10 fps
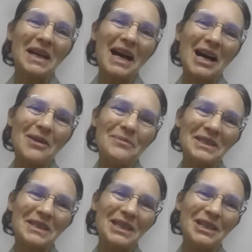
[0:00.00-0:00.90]
um,
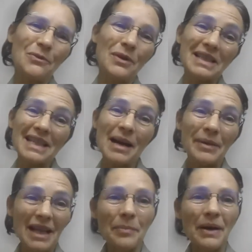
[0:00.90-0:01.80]
to see what is
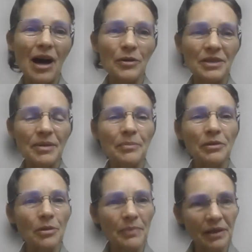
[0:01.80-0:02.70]
coming up, how
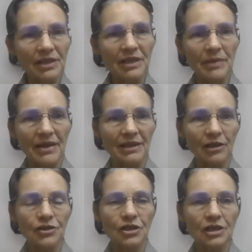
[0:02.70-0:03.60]
people are building
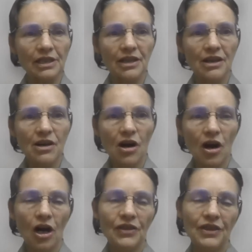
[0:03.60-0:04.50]
methodologically
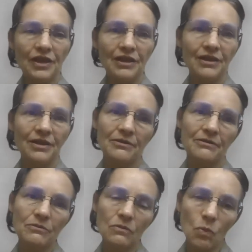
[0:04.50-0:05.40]
on the
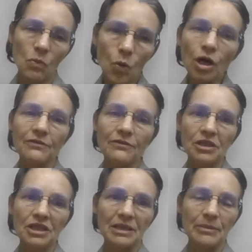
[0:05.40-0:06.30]
work of
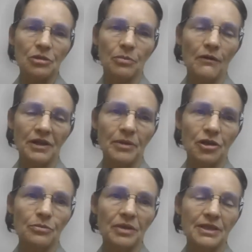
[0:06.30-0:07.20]
multidimensional poverty
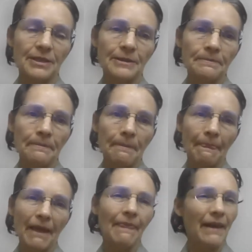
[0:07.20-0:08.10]
measurement,
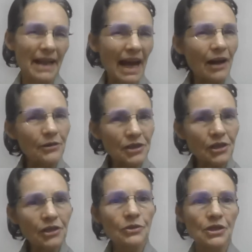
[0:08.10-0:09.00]
and then how to
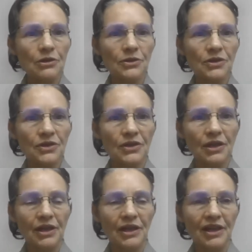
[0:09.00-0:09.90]
use those
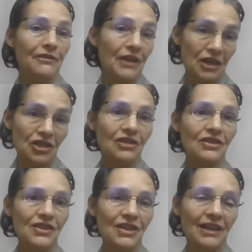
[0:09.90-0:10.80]

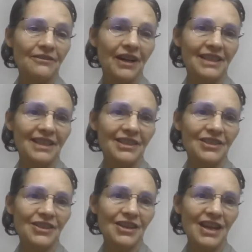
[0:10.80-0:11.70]
innovations and
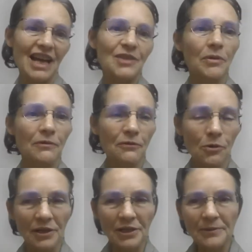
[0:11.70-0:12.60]
findings as we move
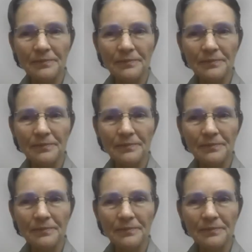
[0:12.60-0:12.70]
forward.